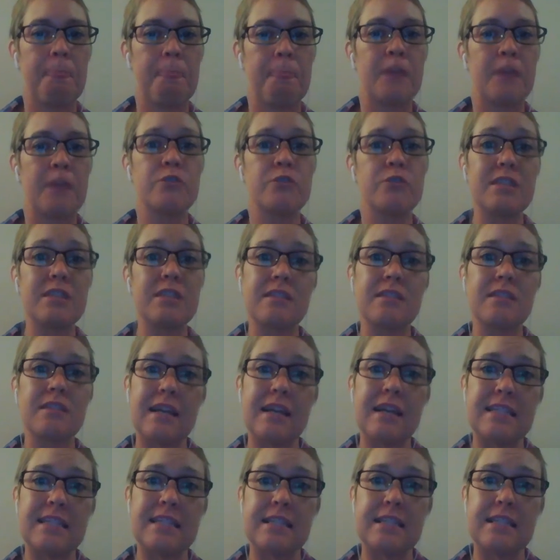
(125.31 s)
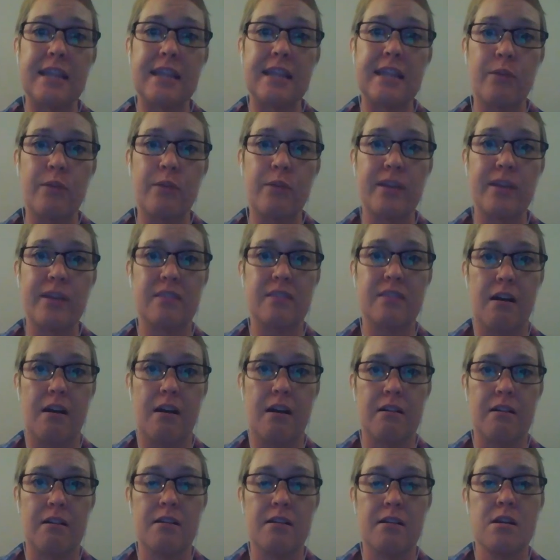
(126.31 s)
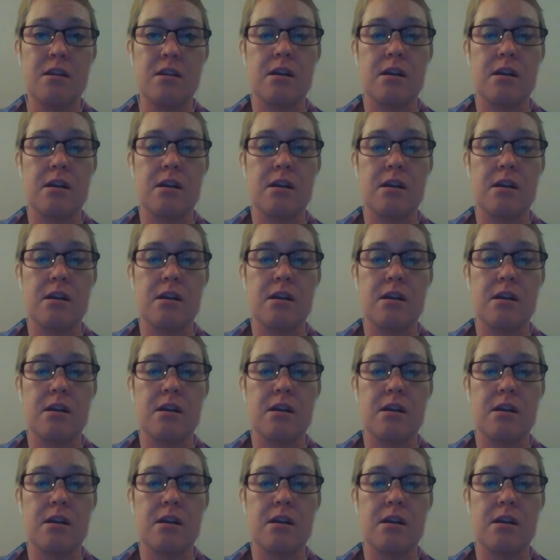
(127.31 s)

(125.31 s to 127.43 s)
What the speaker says: So this class is 10 weeks long.